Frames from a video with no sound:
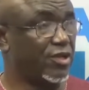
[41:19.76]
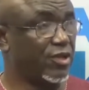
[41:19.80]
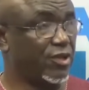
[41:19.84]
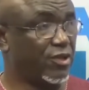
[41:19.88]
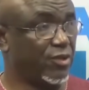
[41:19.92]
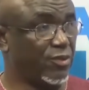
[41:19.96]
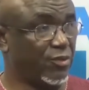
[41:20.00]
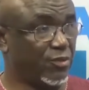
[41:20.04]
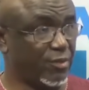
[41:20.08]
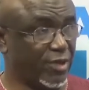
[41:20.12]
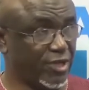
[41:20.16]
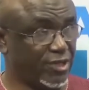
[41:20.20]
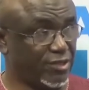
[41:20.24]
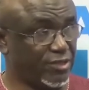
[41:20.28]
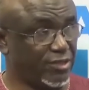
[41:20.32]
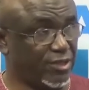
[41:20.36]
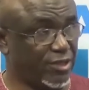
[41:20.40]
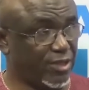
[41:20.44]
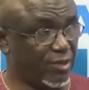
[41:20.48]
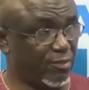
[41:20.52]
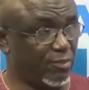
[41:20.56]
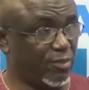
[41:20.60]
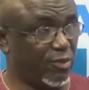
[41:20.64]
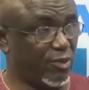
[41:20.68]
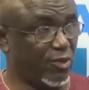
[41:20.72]
you
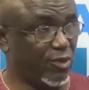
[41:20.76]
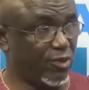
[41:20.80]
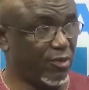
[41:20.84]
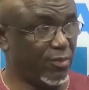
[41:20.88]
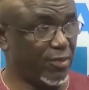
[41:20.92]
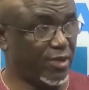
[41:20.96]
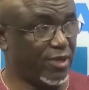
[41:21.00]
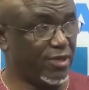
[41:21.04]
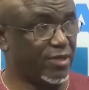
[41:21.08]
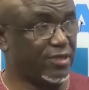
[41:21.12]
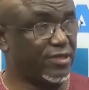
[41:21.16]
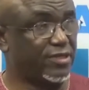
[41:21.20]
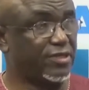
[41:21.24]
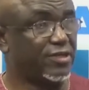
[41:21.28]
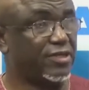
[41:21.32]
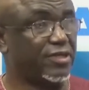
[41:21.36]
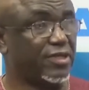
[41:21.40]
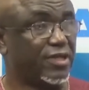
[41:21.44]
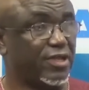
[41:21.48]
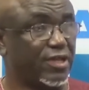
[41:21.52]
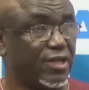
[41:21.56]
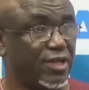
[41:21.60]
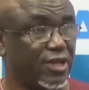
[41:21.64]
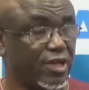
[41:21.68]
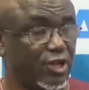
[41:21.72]
mentioned employment
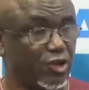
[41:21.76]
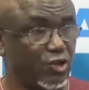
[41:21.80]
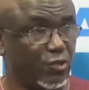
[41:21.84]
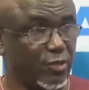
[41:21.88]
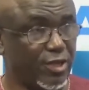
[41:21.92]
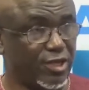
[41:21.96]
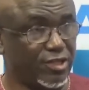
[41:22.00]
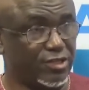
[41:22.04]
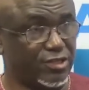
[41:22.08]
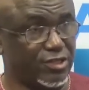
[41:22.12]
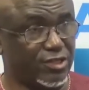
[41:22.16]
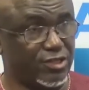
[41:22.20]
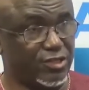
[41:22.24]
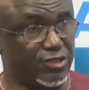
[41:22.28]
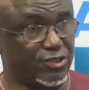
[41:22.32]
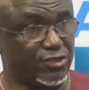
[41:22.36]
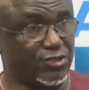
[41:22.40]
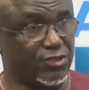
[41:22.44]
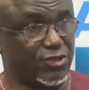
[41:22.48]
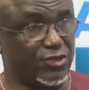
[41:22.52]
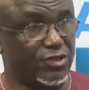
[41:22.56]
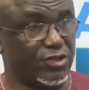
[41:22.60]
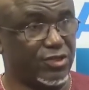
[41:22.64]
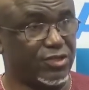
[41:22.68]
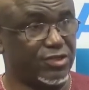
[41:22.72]
and you mentioned
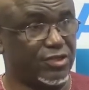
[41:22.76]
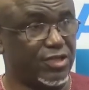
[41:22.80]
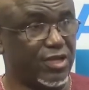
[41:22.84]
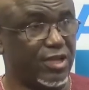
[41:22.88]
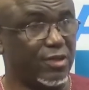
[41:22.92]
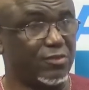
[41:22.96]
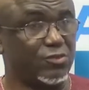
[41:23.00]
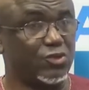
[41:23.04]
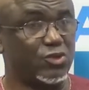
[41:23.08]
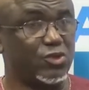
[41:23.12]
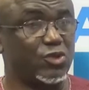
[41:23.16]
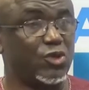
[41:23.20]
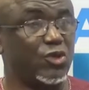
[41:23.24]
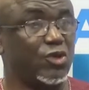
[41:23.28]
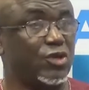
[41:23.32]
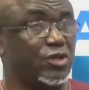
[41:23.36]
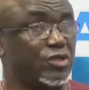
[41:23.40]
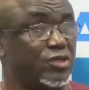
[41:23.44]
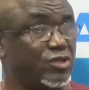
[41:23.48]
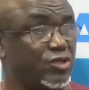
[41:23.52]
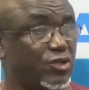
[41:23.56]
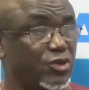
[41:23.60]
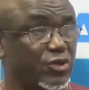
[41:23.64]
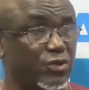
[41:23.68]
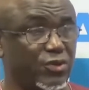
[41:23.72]
disunity. I'm sure
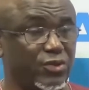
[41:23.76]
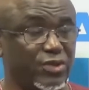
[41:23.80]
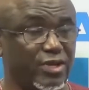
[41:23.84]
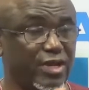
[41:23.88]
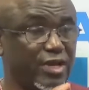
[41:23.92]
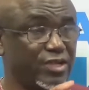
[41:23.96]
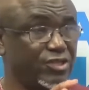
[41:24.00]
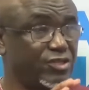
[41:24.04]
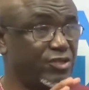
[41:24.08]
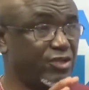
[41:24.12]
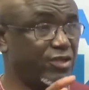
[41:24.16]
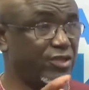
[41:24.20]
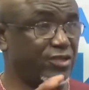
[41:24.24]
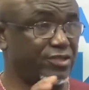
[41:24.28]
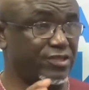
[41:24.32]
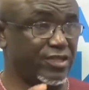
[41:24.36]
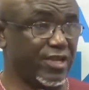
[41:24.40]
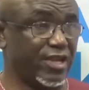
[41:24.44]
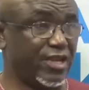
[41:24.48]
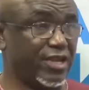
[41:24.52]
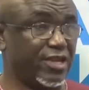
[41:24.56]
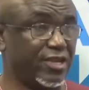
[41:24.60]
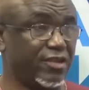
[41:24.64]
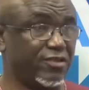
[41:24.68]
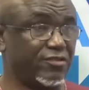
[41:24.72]
your national
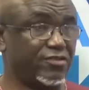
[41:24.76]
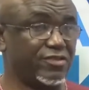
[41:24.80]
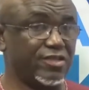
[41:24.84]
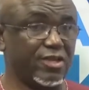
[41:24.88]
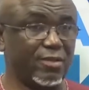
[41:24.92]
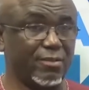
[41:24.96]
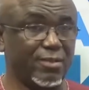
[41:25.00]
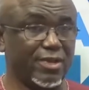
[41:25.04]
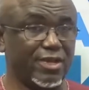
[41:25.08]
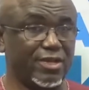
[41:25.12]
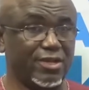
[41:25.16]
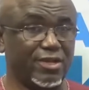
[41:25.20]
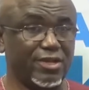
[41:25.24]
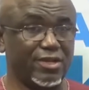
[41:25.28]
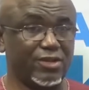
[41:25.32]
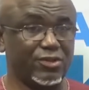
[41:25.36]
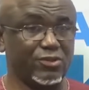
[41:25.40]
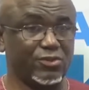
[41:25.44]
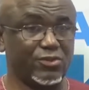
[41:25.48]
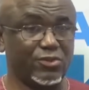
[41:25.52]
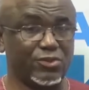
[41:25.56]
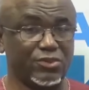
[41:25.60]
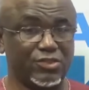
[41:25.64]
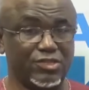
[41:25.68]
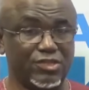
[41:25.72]
executive, somebody
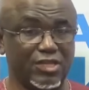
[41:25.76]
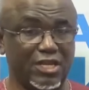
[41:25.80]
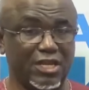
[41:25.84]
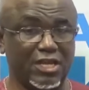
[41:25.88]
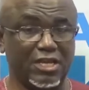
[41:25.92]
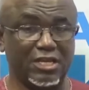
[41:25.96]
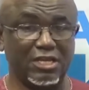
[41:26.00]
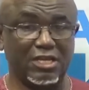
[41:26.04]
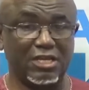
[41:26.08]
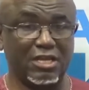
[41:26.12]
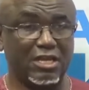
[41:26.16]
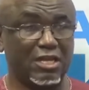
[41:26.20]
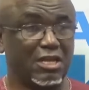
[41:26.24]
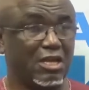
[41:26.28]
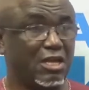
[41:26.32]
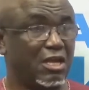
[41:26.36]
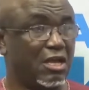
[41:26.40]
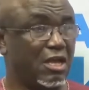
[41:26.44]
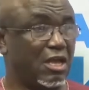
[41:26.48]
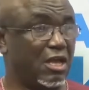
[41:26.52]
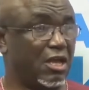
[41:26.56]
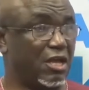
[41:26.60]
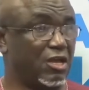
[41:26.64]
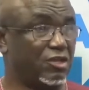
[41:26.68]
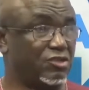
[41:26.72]
else would say
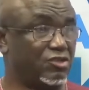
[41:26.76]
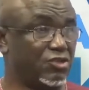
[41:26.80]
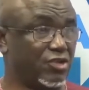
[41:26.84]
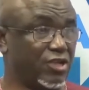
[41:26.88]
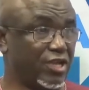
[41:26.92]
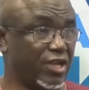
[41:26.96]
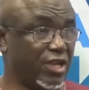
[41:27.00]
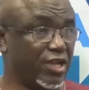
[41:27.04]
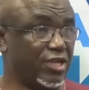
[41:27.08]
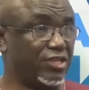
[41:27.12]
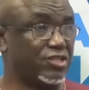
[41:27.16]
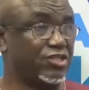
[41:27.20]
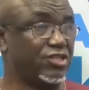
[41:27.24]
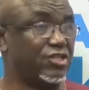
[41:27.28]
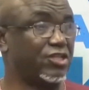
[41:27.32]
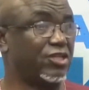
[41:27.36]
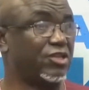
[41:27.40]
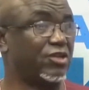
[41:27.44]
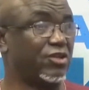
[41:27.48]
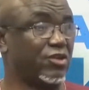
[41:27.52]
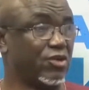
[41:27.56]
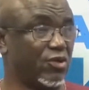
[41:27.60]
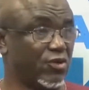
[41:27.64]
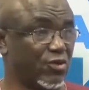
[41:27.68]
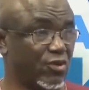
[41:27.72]

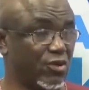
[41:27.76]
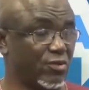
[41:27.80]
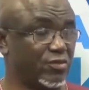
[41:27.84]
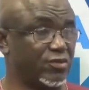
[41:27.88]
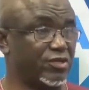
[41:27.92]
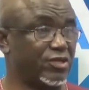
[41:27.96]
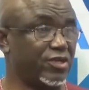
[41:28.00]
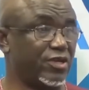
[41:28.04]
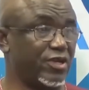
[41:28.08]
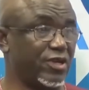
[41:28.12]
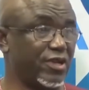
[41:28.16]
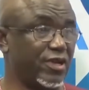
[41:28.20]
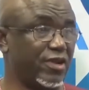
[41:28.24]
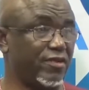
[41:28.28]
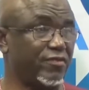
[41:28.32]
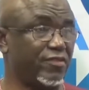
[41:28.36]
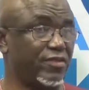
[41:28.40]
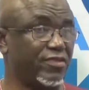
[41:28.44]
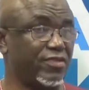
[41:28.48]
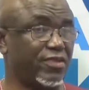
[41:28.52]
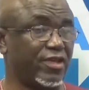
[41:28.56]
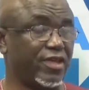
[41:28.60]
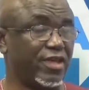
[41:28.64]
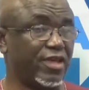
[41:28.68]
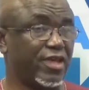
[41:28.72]
education, corruption, and
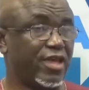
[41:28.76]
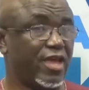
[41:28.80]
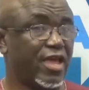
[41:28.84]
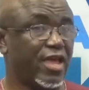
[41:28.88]
everything.